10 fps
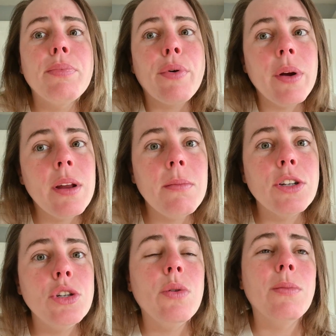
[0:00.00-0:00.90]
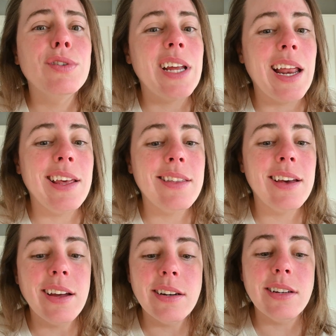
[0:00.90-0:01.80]
pretty much do almost
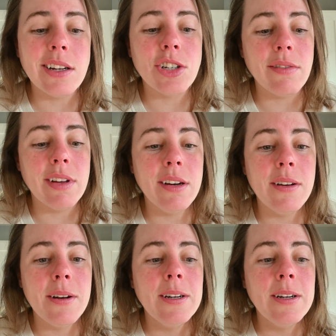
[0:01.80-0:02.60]
anything in a Dutch oven,